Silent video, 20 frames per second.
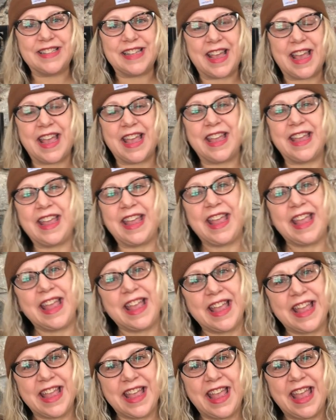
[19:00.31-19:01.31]
day,
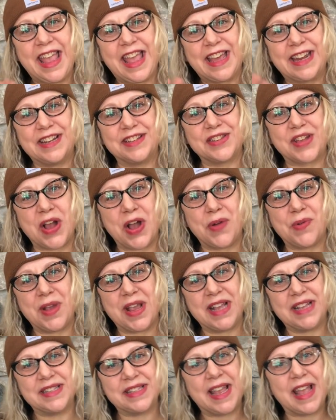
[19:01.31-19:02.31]
and as
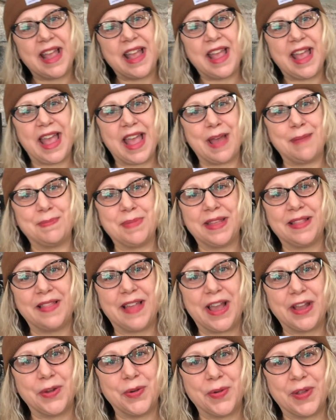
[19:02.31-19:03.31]
always, happy
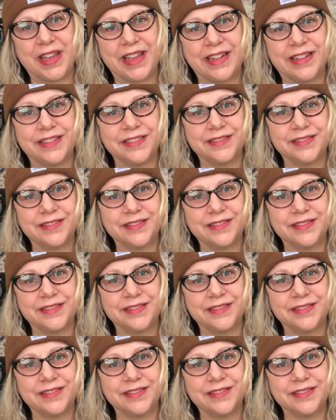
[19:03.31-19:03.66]
Legoing.